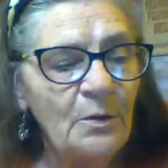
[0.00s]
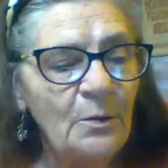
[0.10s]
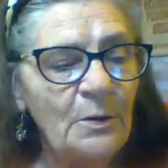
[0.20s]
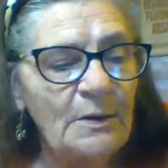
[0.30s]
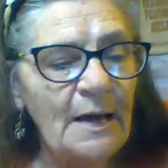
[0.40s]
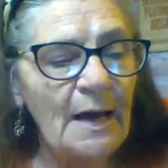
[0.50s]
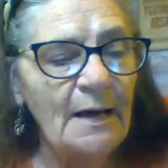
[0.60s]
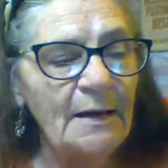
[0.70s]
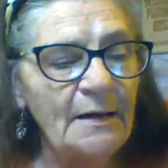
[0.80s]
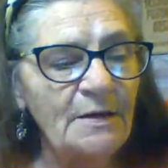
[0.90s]
when
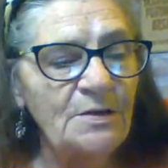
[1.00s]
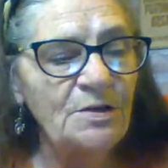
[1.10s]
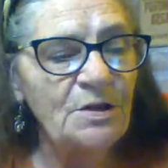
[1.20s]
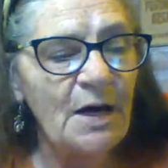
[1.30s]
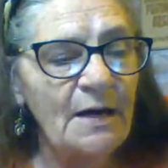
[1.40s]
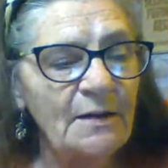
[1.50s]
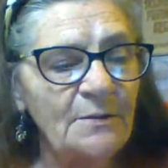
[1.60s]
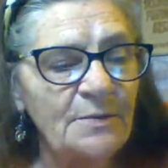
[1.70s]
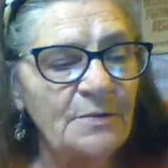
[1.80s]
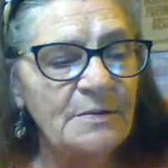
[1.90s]
Diana and Jane
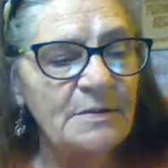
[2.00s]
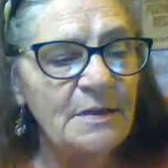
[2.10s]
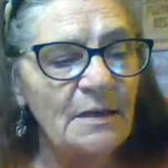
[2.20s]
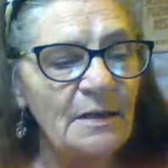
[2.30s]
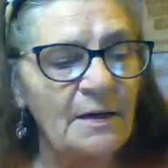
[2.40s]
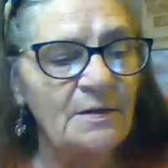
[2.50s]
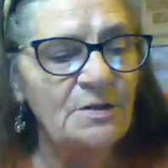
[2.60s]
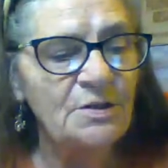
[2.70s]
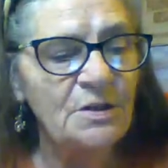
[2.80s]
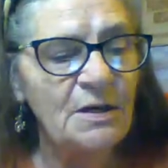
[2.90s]
and Priscilla
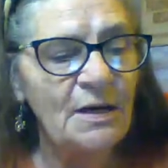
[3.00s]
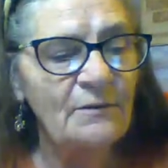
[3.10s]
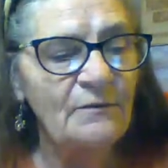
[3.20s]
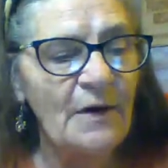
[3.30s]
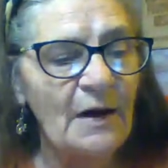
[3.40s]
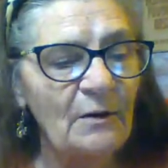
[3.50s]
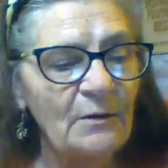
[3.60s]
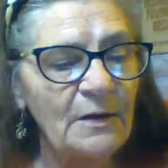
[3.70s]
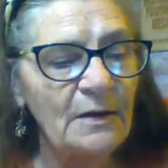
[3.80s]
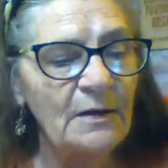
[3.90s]
and she had
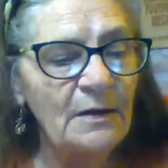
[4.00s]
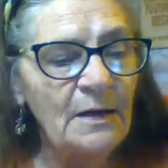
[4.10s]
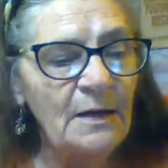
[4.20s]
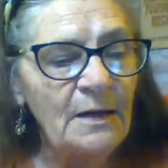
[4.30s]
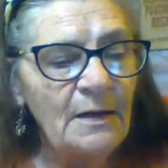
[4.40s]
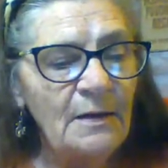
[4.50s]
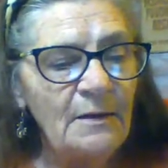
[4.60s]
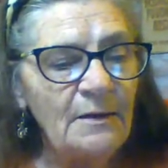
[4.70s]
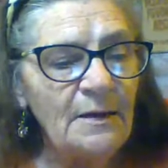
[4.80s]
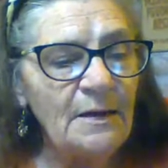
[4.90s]
found it.
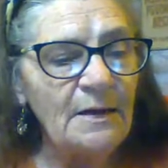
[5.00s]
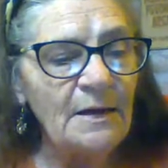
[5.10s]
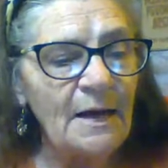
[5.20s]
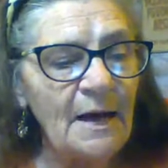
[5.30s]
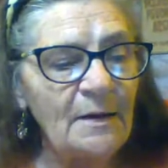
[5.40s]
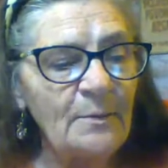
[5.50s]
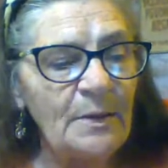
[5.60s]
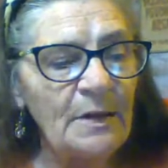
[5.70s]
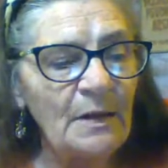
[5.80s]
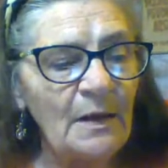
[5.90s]
Then it had
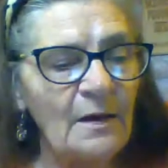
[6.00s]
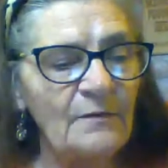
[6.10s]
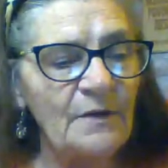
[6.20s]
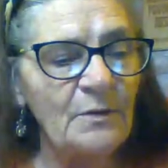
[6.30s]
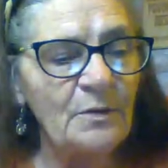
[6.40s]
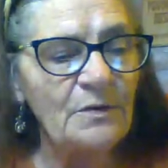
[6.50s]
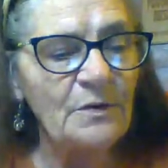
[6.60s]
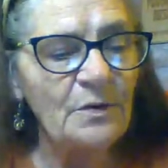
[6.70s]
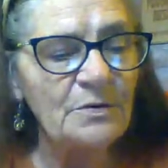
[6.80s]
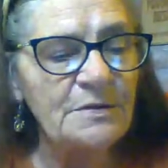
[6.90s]
been lovely with
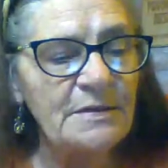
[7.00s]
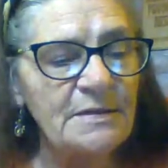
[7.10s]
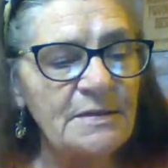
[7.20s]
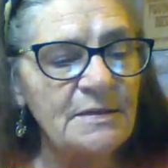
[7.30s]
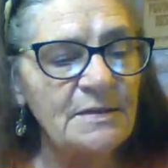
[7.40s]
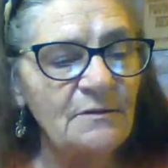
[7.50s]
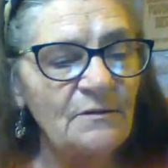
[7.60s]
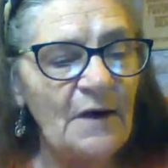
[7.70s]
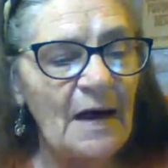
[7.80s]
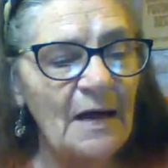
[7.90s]
narcissus and
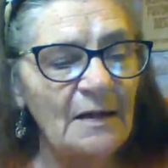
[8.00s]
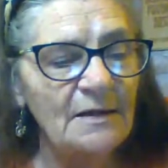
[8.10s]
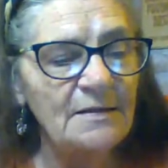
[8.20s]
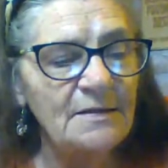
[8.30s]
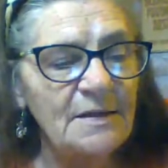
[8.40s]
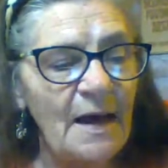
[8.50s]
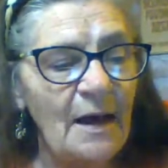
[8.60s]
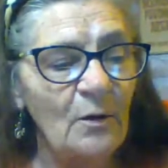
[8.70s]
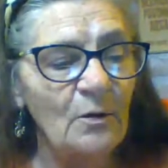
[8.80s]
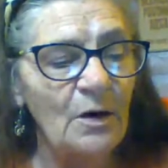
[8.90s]
violets.
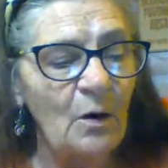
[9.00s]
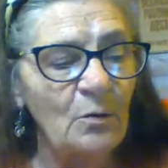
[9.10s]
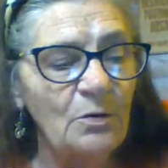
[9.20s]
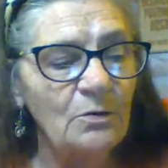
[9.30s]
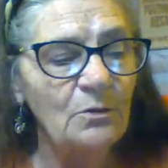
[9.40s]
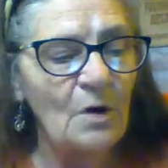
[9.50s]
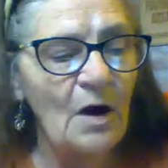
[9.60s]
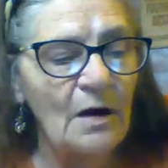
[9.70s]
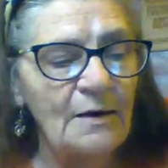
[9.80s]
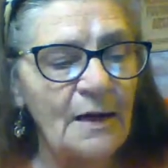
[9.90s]
Now
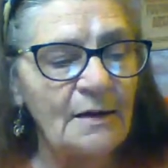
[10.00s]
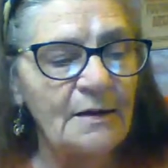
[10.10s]
goldenrod had